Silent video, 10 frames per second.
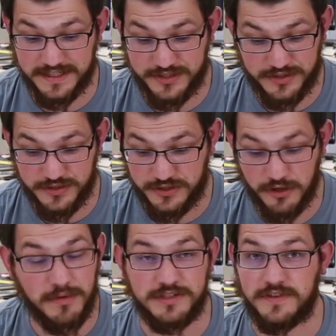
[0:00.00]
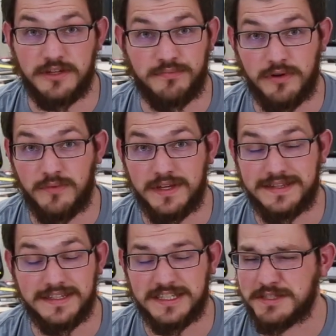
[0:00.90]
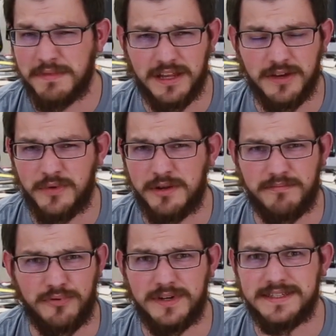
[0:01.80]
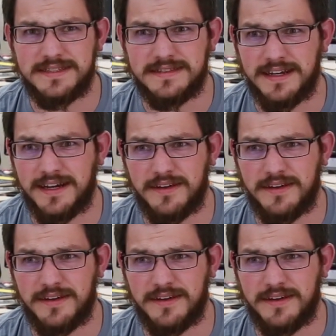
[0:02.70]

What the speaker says: It's so much fun to print with, to smell it when it prints.